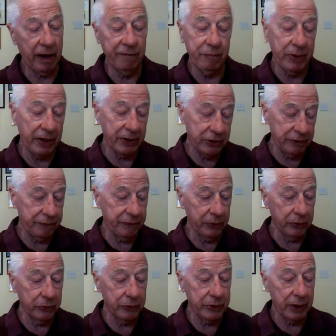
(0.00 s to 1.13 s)
I've plenty of
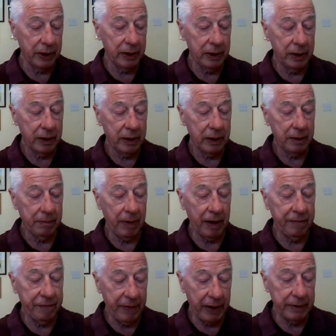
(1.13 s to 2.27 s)
food.
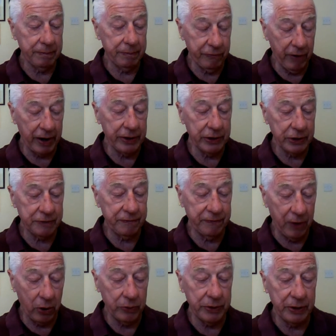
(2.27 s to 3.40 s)
My friends
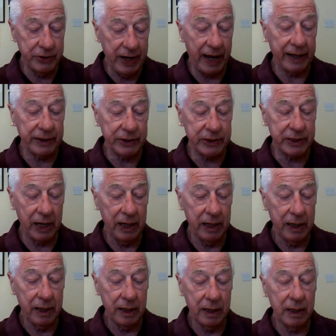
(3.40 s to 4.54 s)
phone and text.
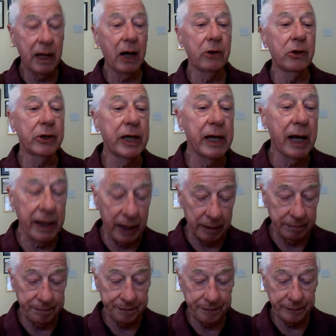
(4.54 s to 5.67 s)
How lucky I
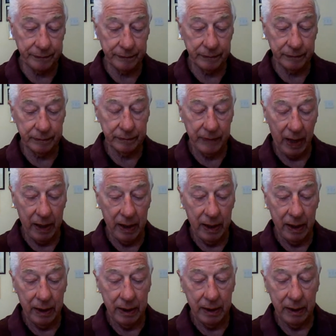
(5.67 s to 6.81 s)
am."
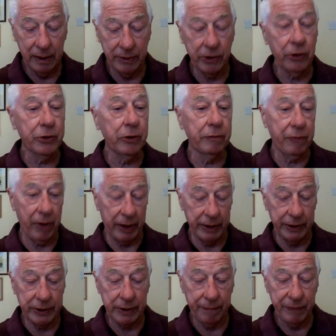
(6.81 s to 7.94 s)
In the good old
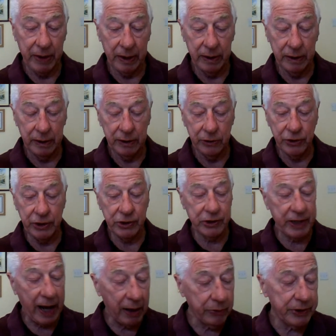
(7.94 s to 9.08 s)
phrase, she's
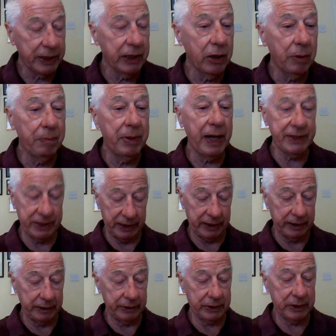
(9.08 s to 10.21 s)
counting her
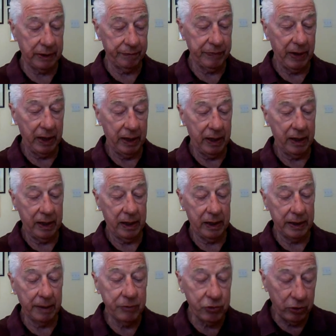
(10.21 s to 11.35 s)
blessings,
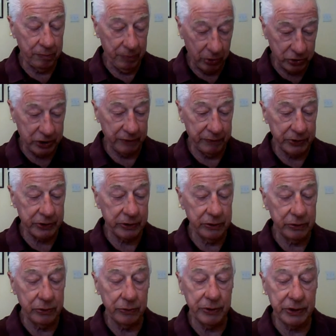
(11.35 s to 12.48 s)
and I'm sure most of us
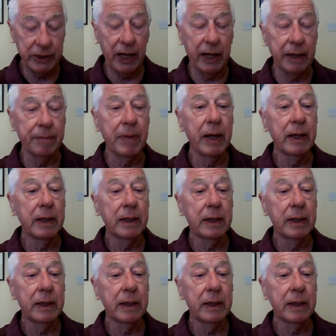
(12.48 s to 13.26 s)
can do the same.